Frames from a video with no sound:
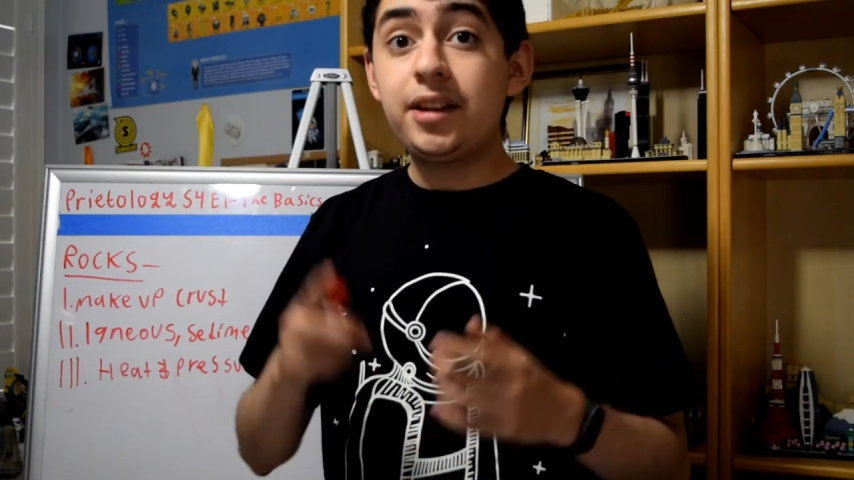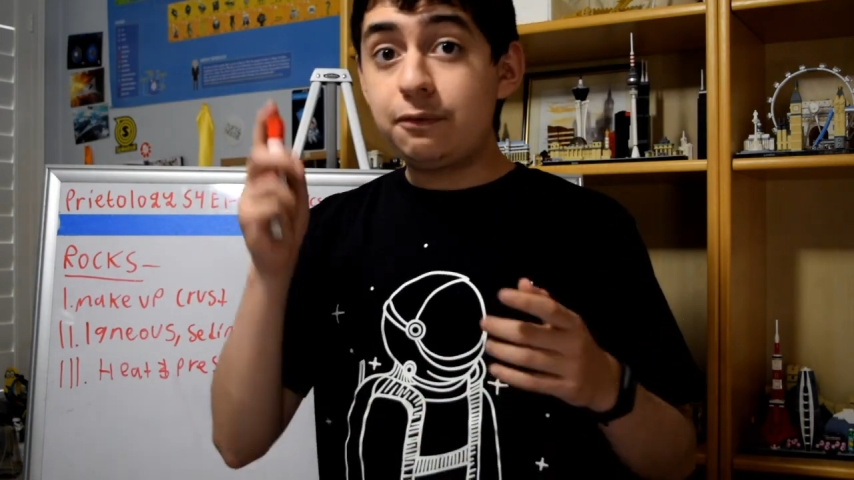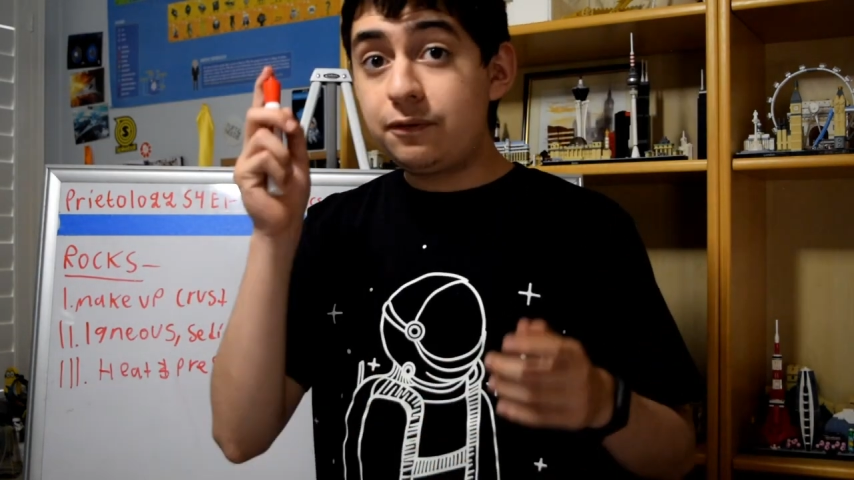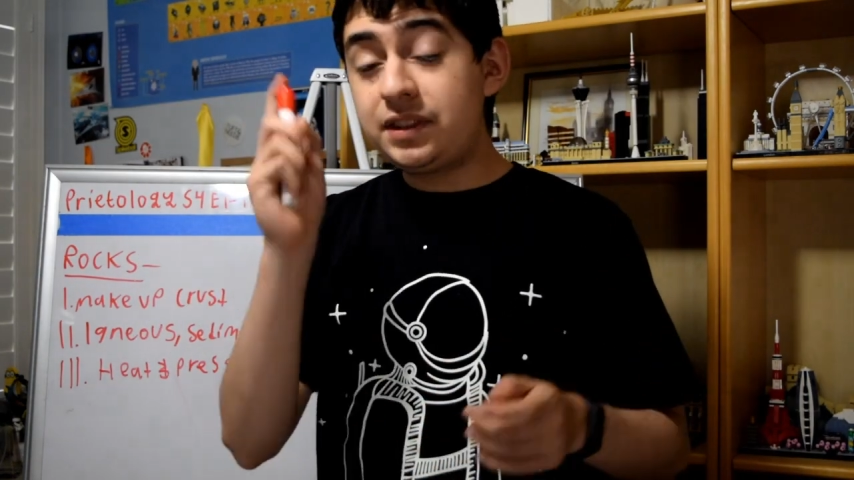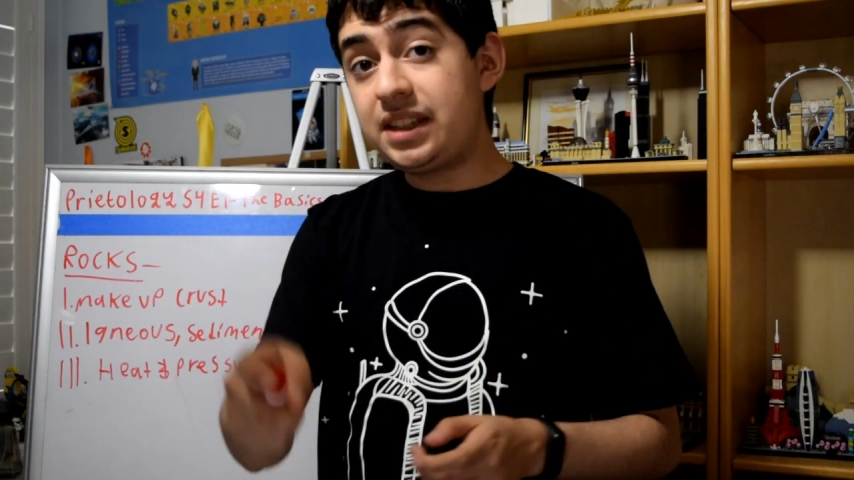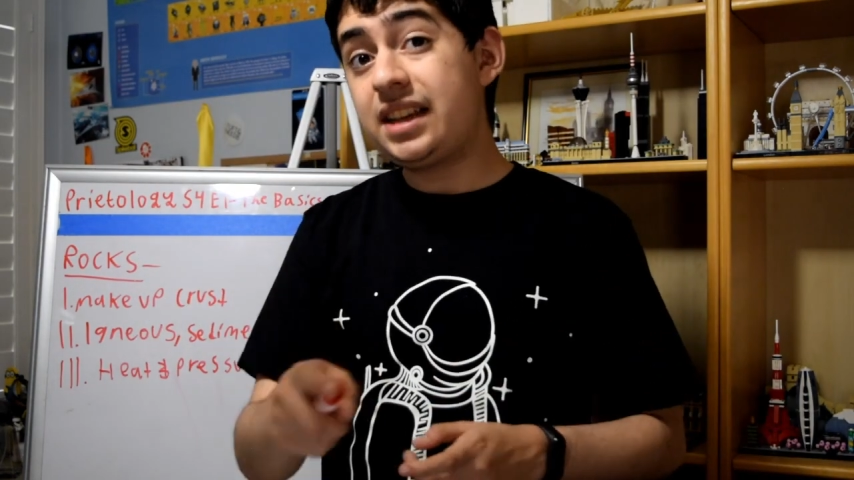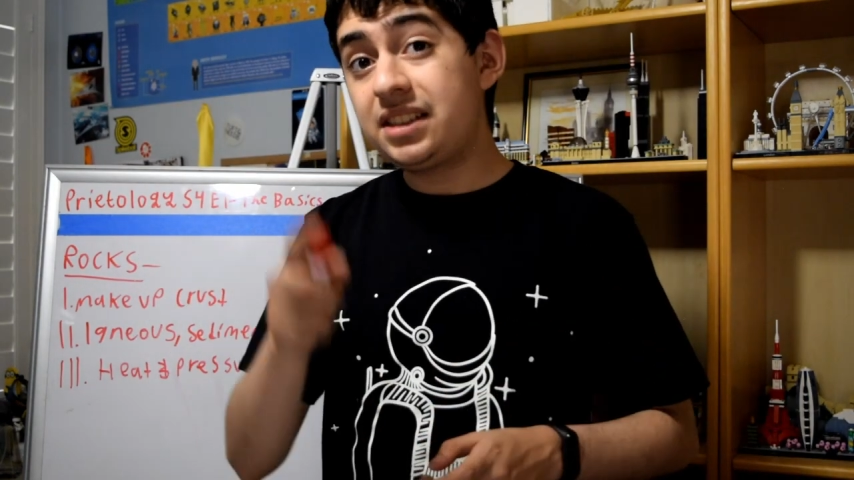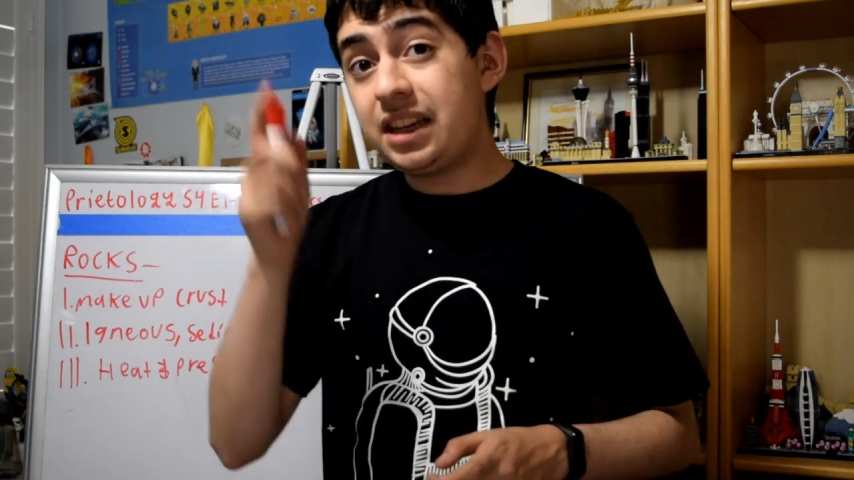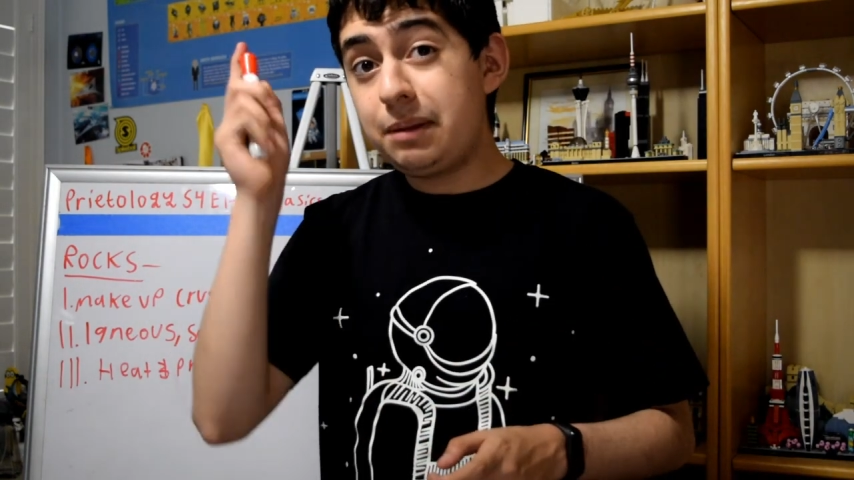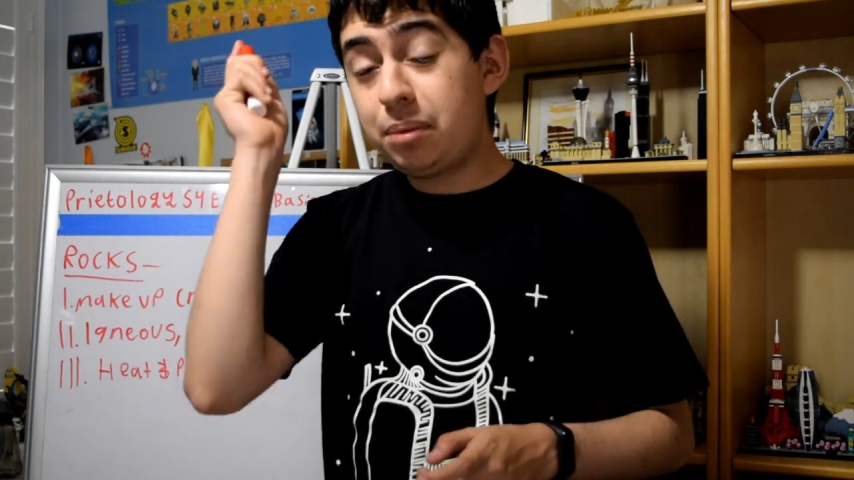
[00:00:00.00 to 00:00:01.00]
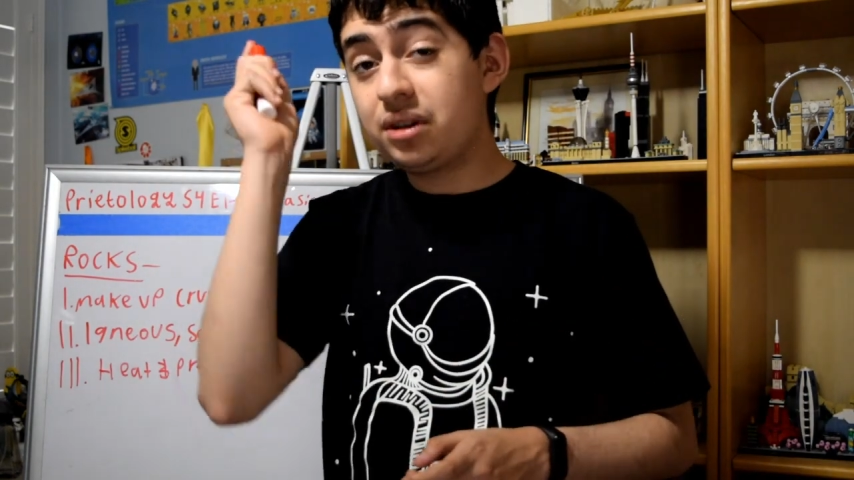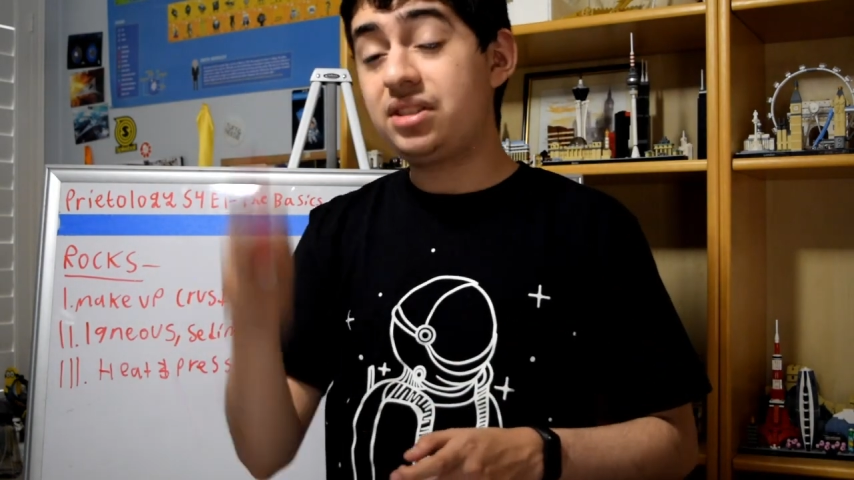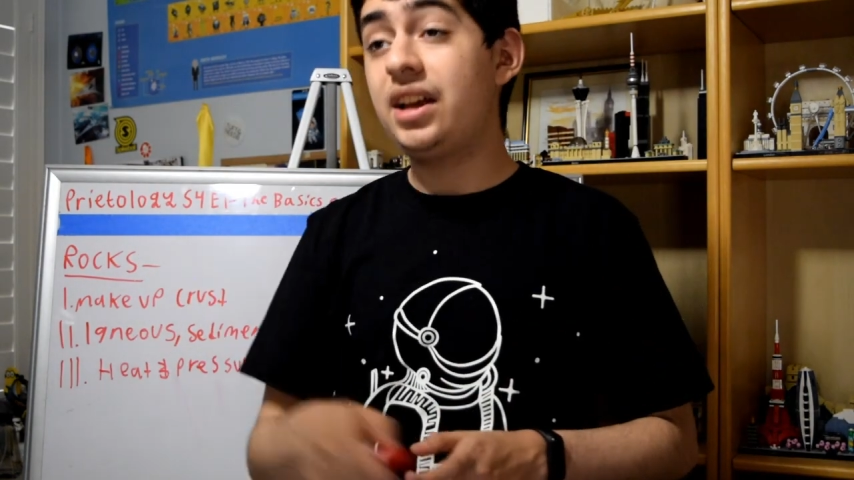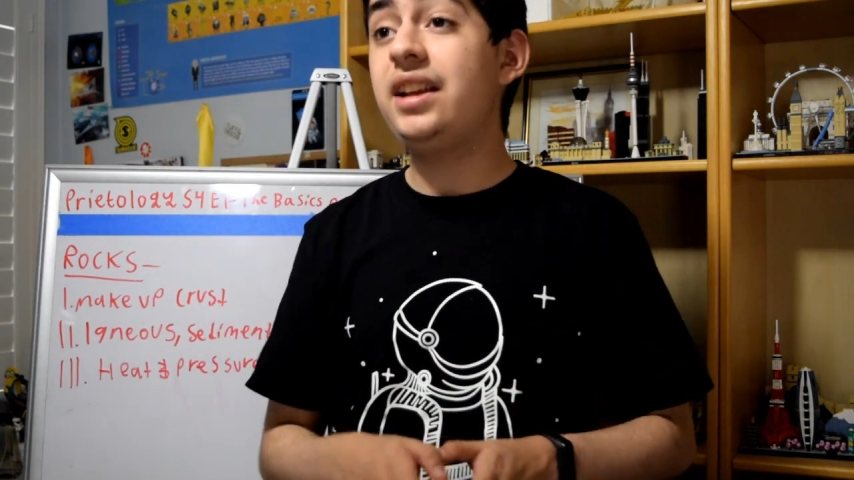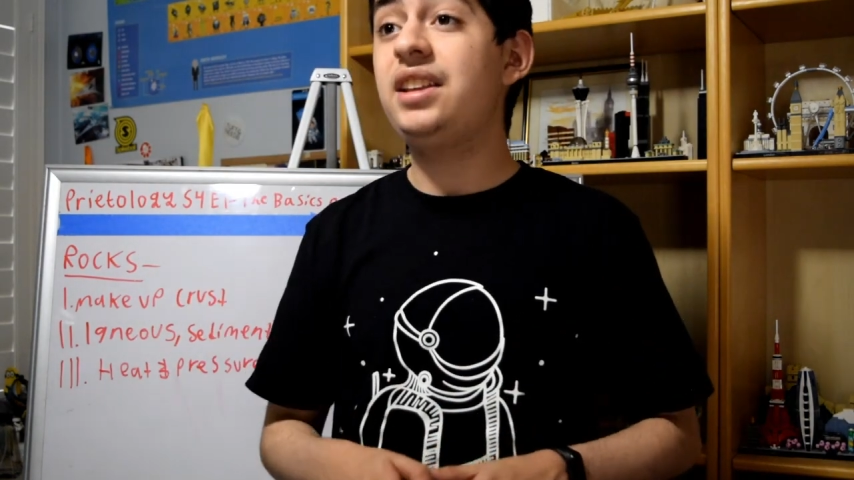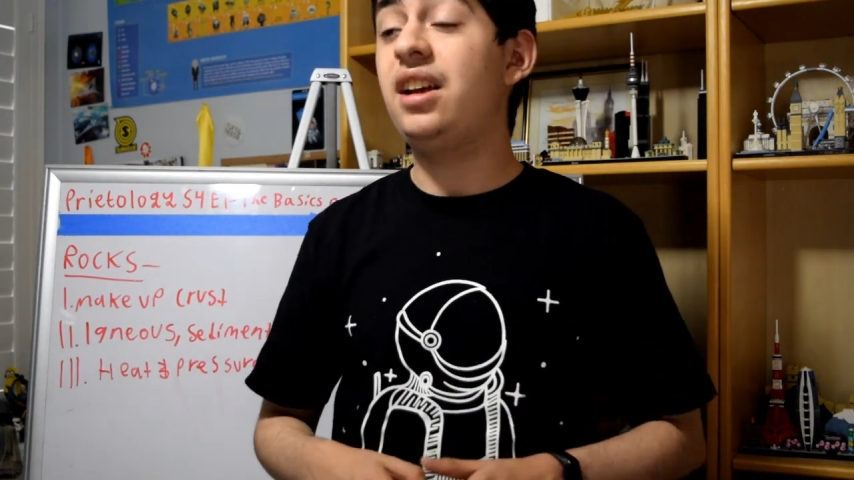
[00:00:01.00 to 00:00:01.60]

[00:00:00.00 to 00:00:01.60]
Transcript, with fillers: up 60%